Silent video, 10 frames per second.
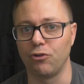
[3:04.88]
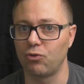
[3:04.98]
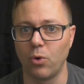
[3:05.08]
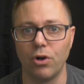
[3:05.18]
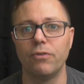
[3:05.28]
or
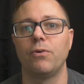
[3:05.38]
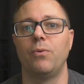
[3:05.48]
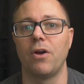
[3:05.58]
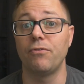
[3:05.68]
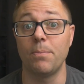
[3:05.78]
swerve,
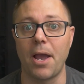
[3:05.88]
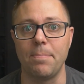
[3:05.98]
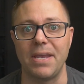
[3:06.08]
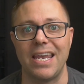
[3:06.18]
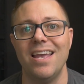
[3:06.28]
wherever it
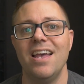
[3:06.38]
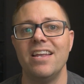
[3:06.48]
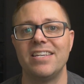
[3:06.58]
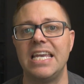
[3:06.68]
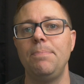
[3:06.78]
might be,
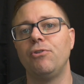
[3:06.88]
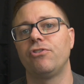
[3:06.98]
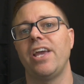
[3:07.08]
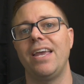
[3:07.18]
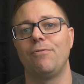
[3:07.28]
to keep you
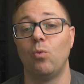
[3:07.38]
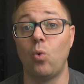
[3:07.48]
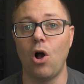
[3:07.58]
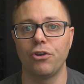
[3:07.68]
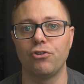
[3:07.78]
safe
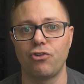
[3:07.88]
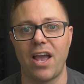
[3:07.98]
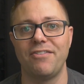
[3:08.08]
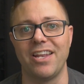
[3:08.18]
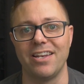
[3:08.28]
while you're
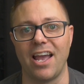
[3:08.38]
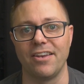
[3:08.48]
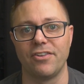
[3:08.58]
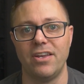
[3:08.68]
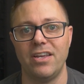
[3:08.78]
driving at
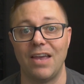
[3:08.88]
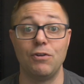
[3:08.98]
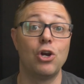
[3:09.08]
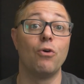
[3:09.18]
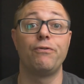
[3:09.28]
night.
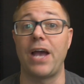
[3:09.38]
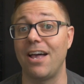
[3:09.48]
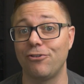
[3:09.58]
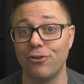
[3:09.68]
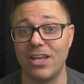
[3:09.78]
If you go
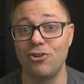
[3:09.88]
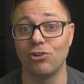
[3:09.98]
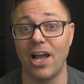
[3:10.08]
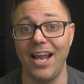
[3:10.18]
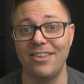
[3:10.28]
faster than your
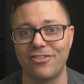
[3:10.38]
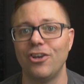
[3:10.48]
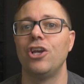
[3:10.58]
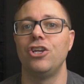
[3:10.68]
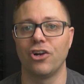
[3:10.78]
lights,
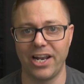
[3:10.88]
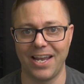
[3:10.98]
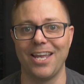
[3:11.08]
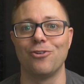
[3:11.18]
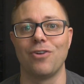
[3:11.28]
you're
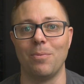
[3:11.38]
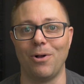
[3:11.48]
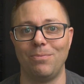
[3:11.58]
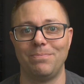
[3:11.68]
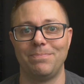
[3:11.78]
gonna get in
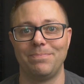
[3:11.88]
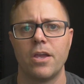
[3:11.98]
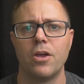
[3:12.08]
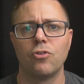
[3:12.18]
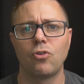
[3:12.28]
trouble.
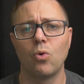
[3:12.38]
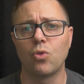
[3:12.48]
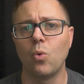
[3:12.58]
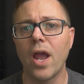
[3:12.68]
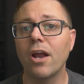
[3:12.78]
So
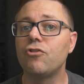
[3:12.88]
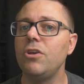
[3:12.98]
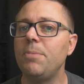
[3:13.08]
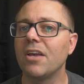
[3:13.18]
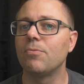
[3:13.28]
the way our
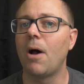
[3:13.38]
G P S